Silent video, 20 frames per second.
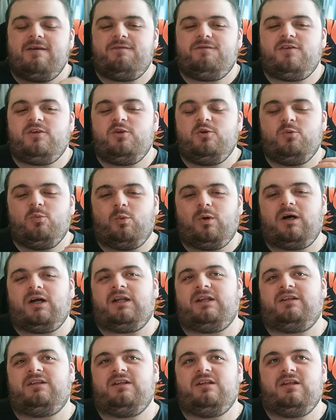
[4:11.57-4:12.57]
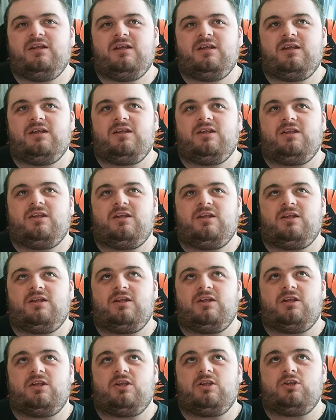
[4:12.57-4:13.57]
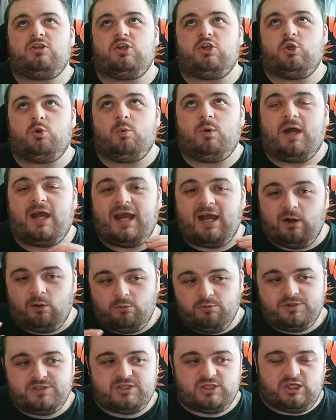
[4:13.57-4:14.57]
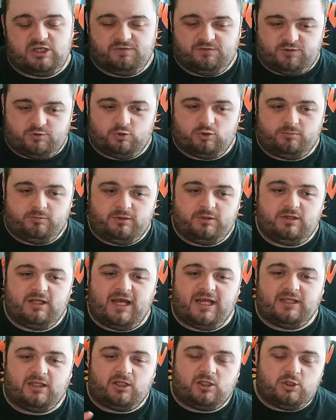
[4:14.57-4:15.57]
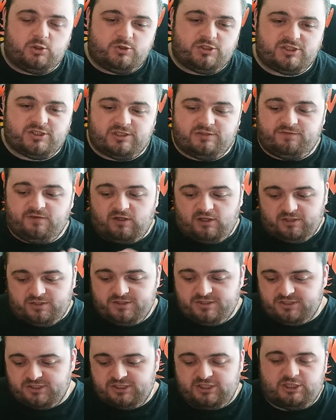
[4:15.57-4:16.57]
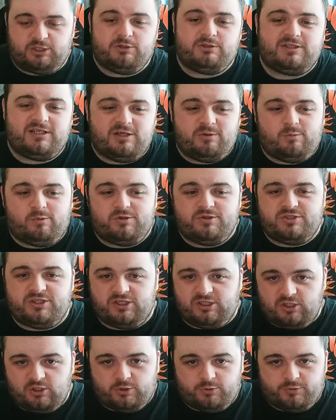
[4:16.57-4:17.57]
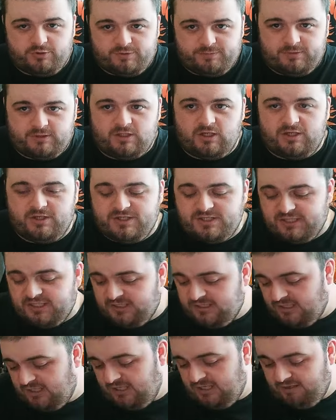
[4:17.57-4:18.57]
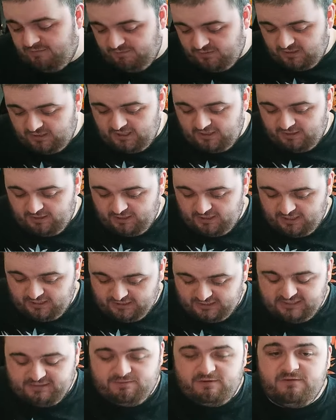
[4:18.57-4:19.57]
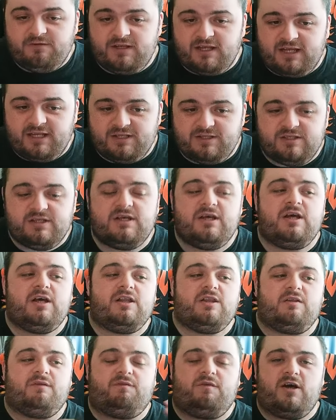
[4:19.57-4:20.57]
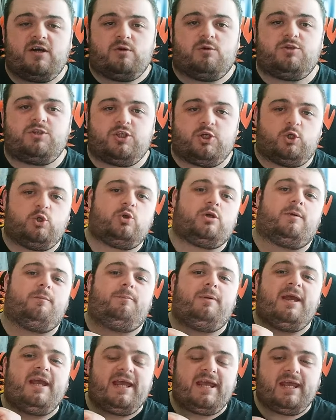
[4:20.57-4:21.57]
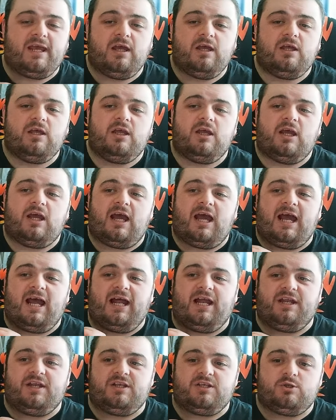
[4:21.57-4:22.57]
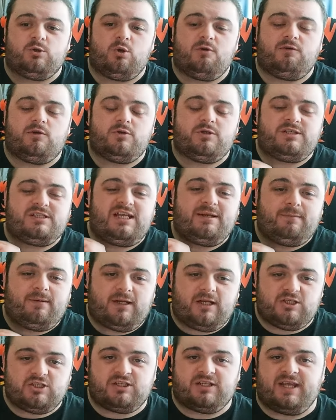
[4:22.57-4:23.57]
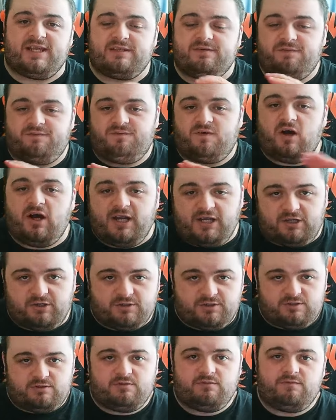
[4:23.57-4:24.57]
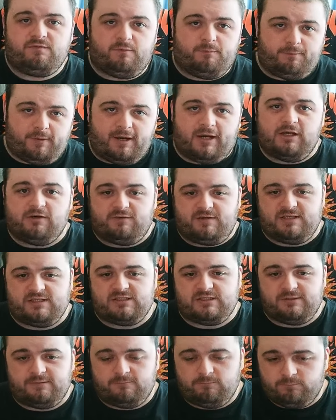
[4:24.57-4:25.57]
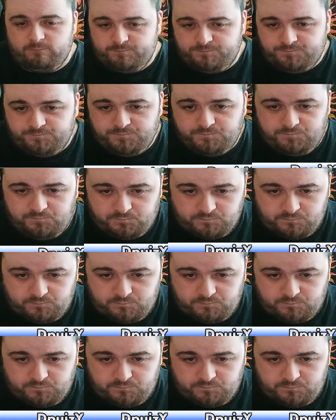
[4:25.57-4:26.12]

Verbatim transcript: you won, you were out of the tournament and the losers advanced. So you didn't want to lose because at the very end, the final two compete, and whoever loses that match gets fired from Barrie Wrestling.